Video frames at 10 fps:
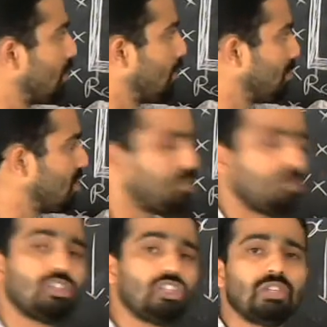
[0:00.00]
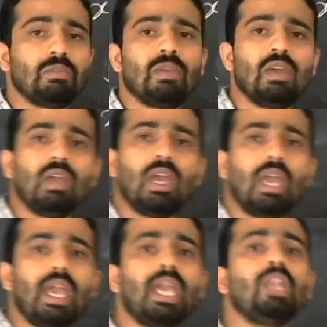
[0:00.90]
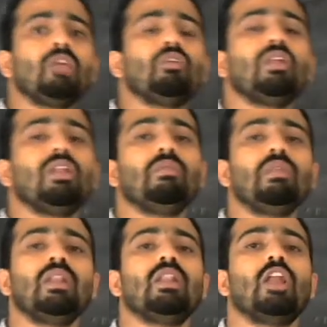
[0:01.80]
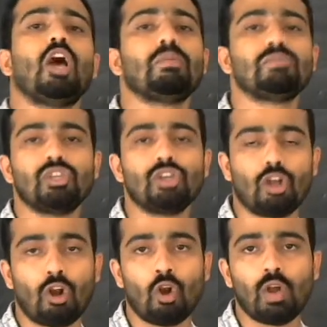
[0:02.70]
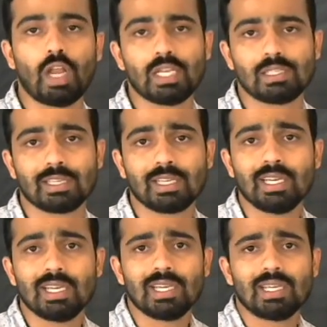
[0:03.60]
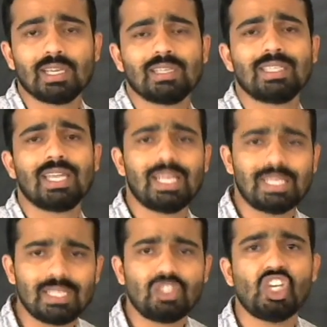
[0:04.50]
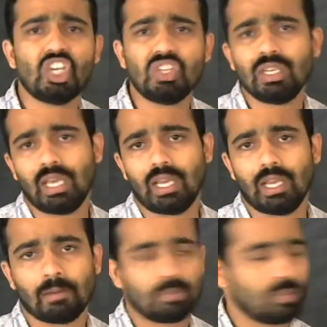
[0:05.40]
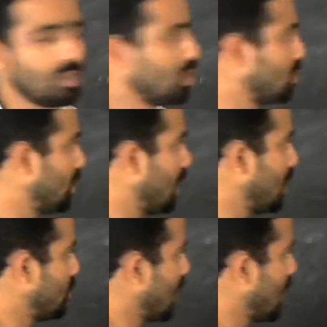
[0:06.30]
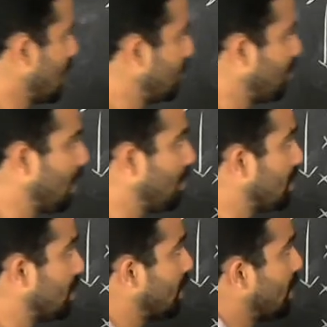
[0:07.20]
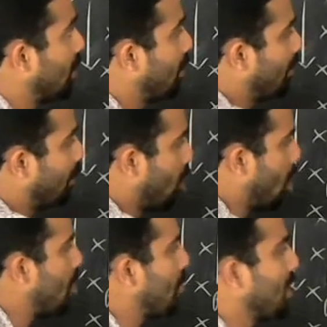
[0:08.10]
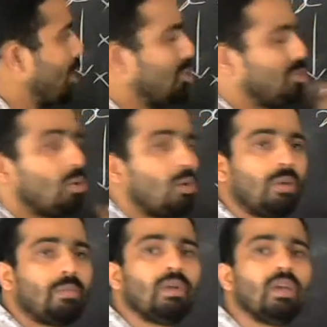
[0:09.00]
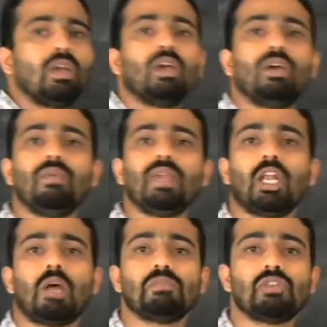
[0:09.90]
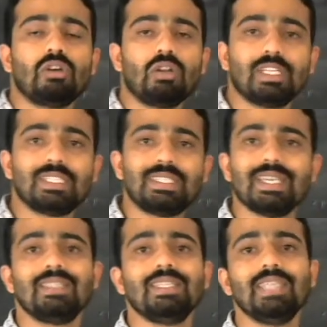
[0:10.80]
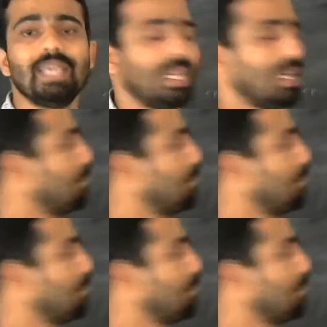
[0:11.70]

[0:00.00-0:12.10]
this position, again you will observe or notice there is a change in area. So that is why here, whenever the rod peak is moved, we can observe the change in area.